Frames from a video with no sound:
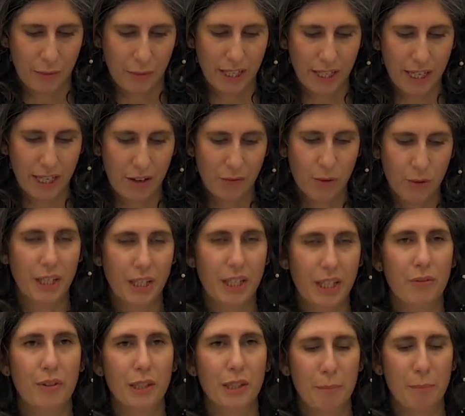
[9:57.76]
We have four
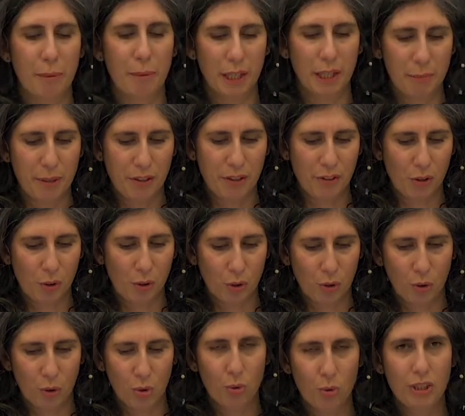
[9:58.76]
different departments, so
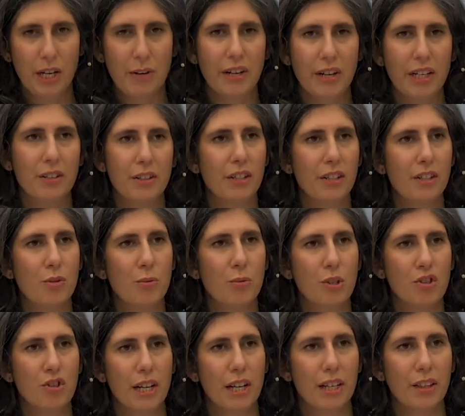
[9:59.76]
two directorates,
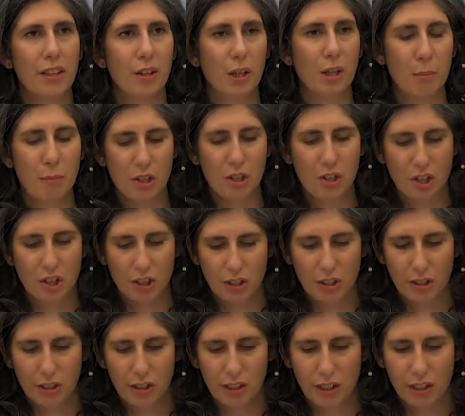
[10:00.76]
which like the
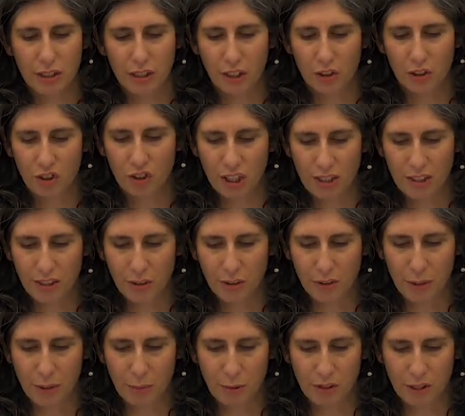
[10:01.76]
commission DGs are
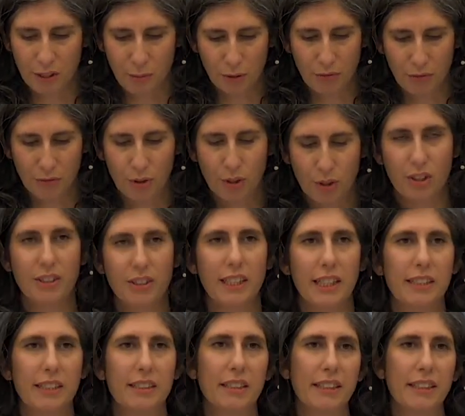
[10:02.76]
responsible for
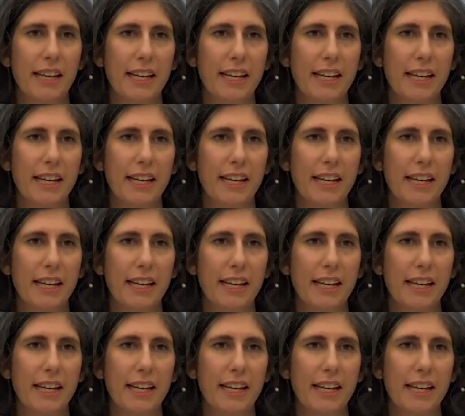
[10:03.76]
conducting